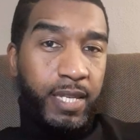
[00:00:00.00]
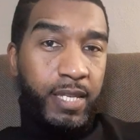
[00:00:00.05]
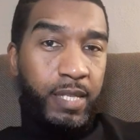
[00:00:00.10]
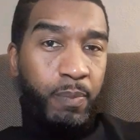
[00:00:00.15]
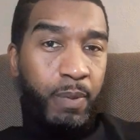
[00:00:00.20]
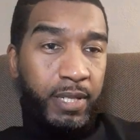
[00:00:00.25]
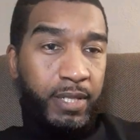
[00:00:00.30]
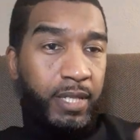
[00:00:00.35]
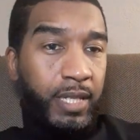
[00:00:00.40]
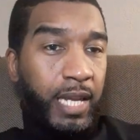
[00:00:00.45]

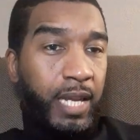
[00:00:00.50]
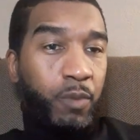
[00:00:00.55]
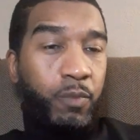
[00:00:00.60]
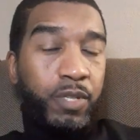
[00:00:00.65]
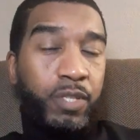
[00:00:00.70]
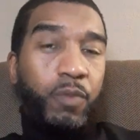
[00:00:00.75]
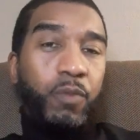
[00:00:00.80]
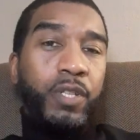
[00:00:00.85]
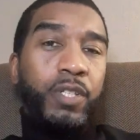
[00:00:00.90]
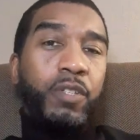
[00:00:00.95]
especially like
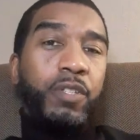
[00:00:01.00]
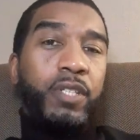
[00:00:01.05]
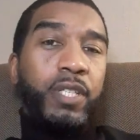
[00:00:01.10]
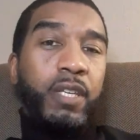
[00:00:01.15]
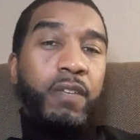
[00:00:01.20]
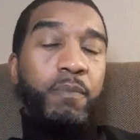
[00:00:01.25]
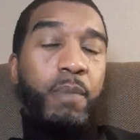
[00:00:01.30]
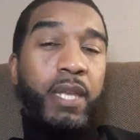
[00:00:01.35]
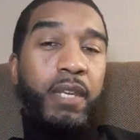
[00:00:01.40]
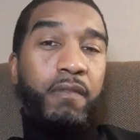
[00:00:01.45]
when you
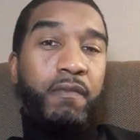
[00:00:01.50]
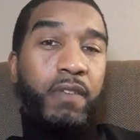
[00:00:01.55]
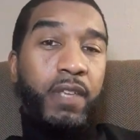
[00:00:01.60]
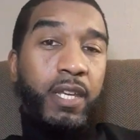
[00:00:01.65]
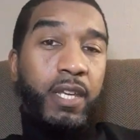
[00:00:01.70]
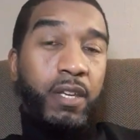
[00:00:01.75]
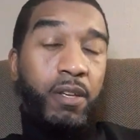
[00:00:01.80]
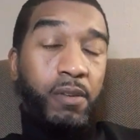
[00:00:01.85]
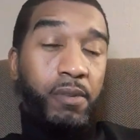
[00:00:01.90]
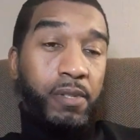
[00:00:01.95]
see many
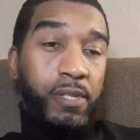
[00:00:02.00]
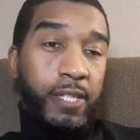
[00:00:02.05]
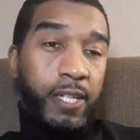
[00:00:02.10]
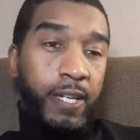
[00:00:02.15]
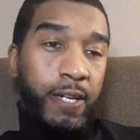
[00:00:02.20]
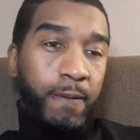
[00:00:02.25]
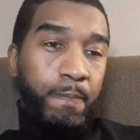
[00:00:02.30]
videos,